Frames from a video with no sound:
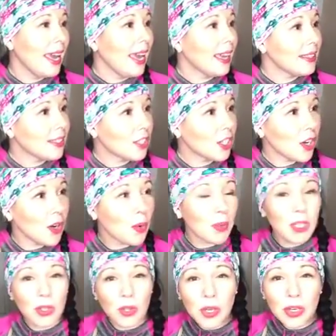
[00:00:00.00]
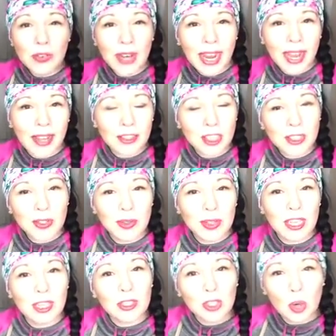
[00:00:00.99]
And so when you look around, just know
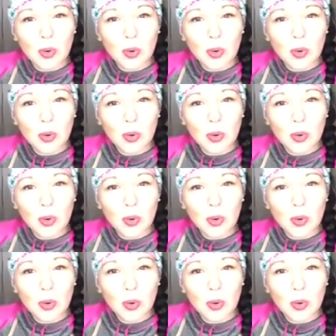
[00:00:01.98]
that you